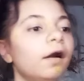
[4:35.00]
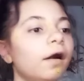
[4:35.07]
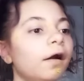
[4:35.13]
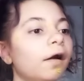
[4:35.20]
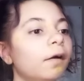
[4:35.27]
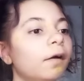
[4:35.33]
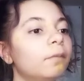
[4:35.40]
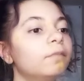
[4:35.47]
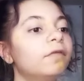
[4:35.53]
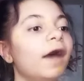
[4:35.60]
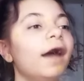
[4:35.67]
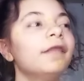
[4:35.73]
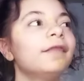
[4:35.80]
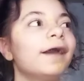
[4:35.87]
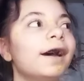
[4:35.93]

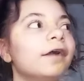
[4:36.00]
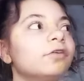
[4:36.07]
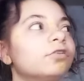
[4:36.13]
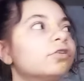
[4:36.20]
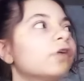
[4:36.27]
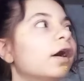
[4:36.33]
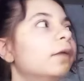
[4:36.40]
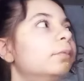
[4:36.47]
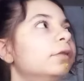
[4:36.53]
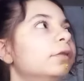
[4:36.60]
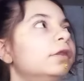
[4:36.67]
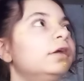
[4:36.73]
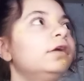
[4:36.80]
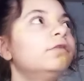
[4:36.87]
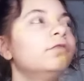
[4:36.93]
That lasts, I
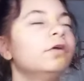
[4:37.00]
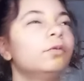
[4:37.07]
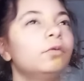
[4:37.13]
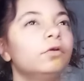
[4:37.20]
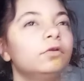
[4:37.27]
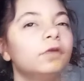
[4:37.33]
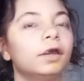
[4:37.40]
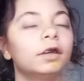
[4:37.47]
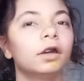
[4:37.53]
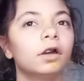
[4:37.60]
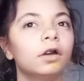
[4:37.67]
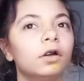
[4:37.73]
believe it was a